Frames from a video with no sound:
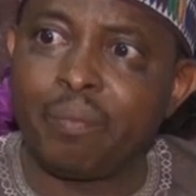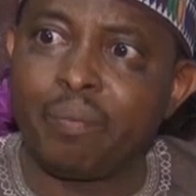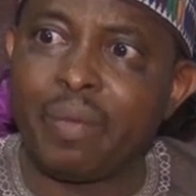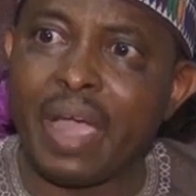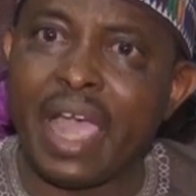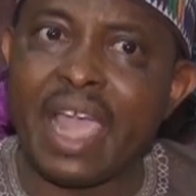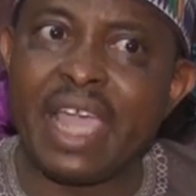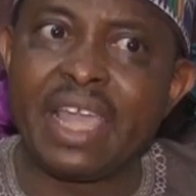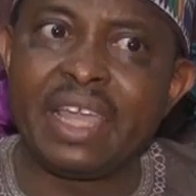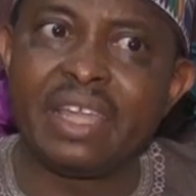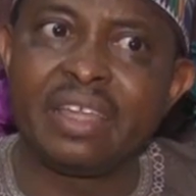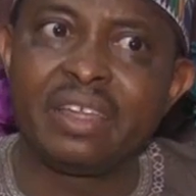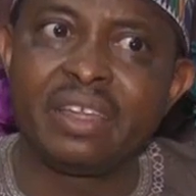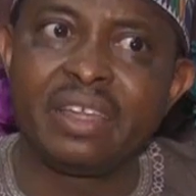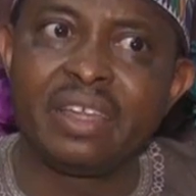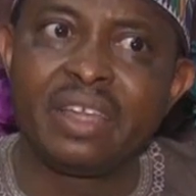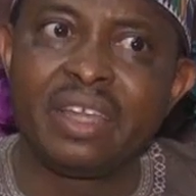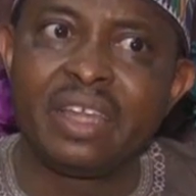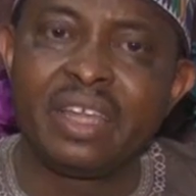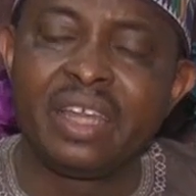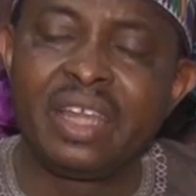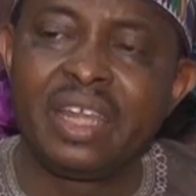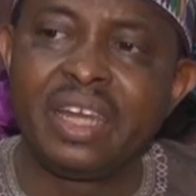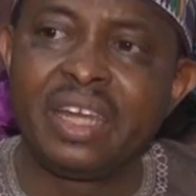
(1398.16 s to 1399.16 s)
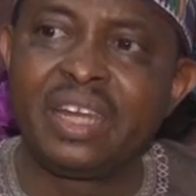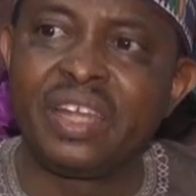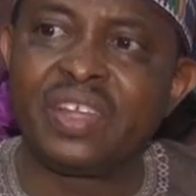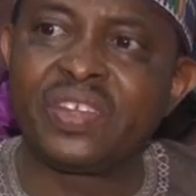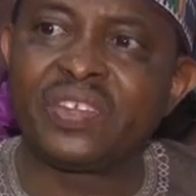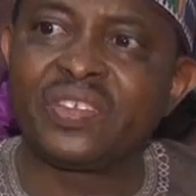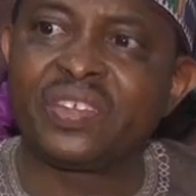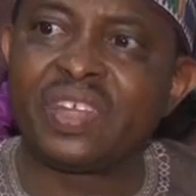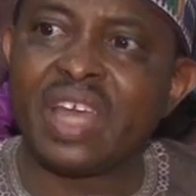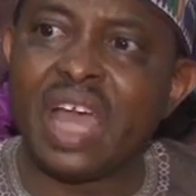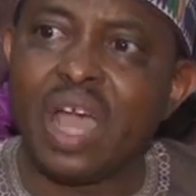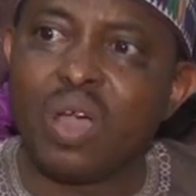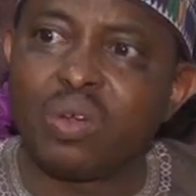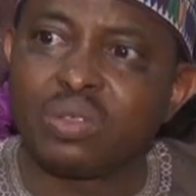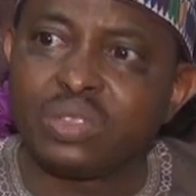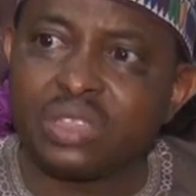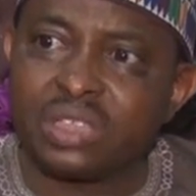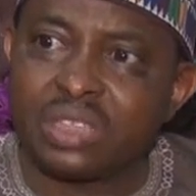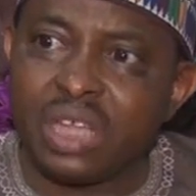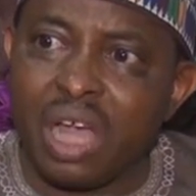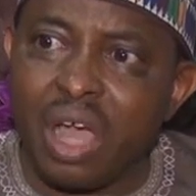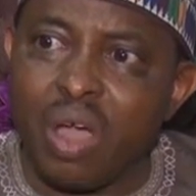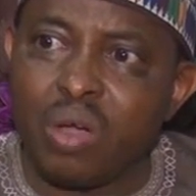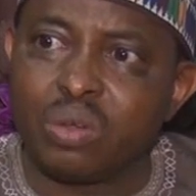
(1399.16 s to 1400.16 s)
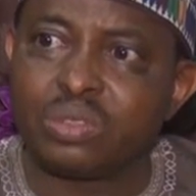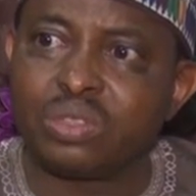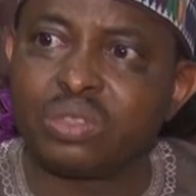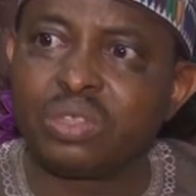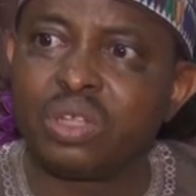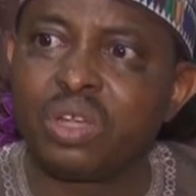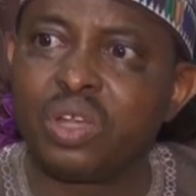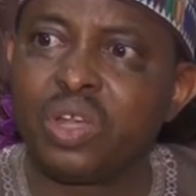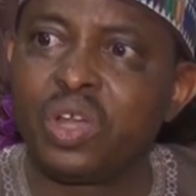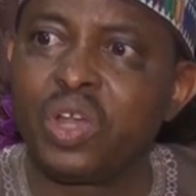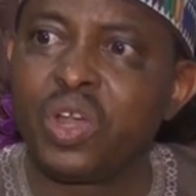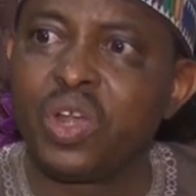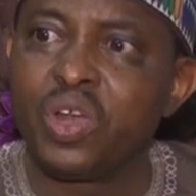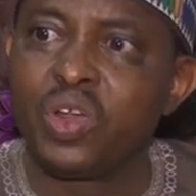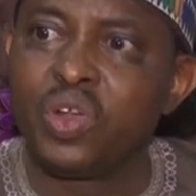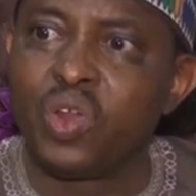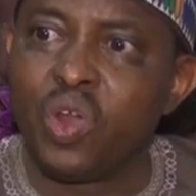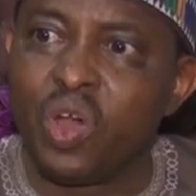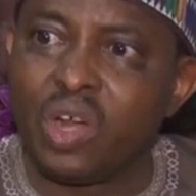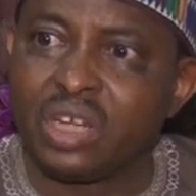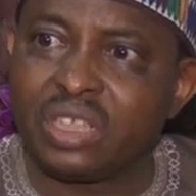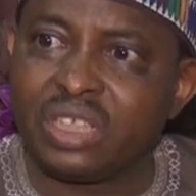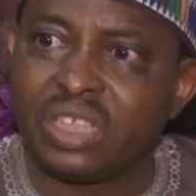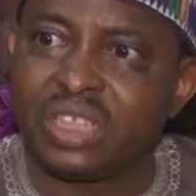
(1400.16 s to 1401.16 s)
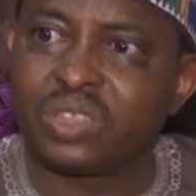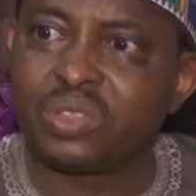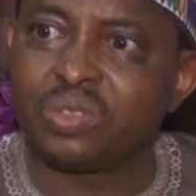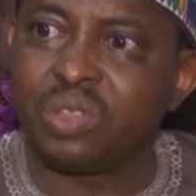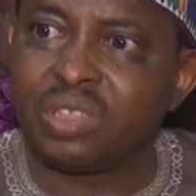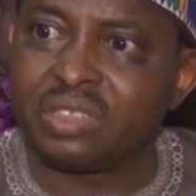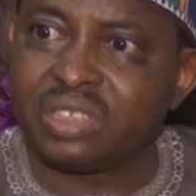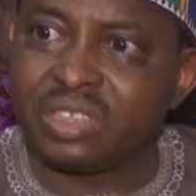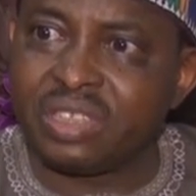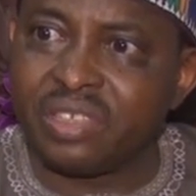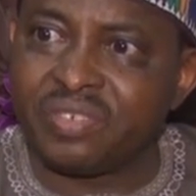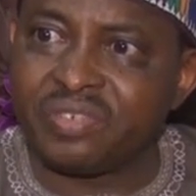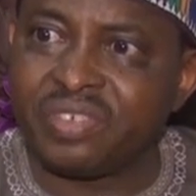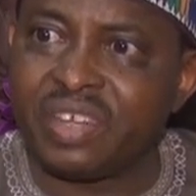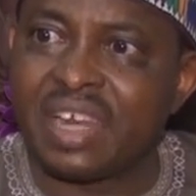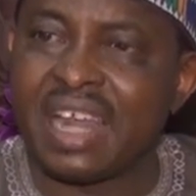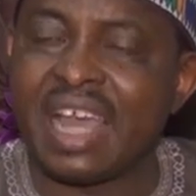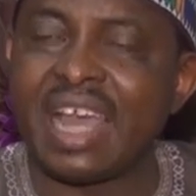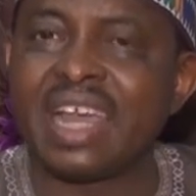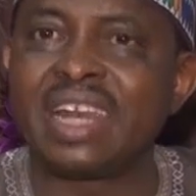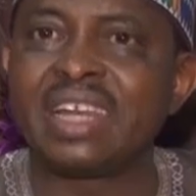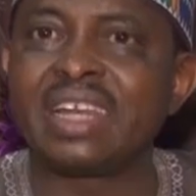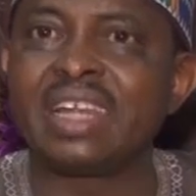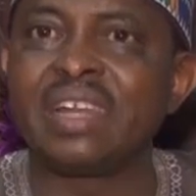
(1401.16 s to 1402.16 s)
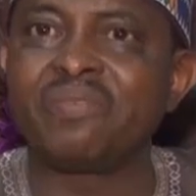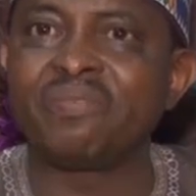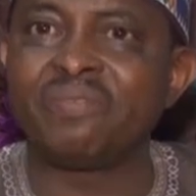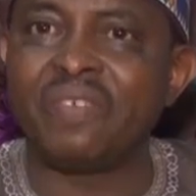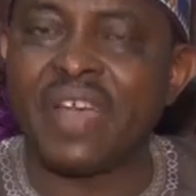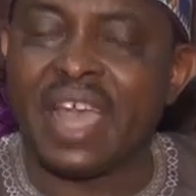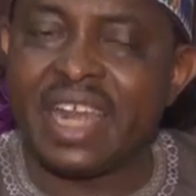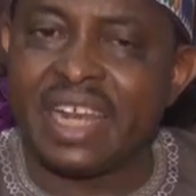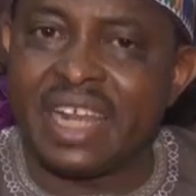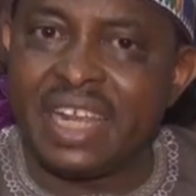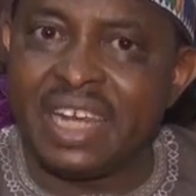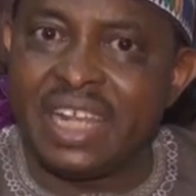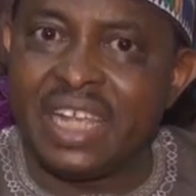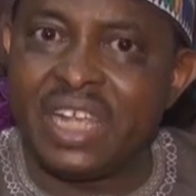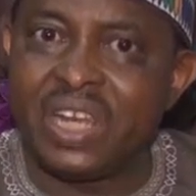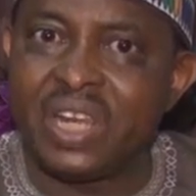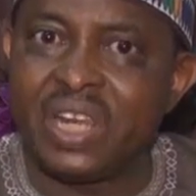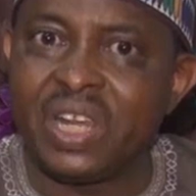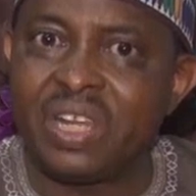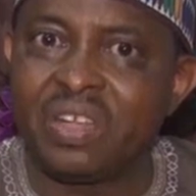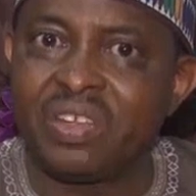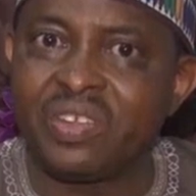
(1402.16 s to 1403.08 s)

by the South-South, North-East, North-Central, and then finally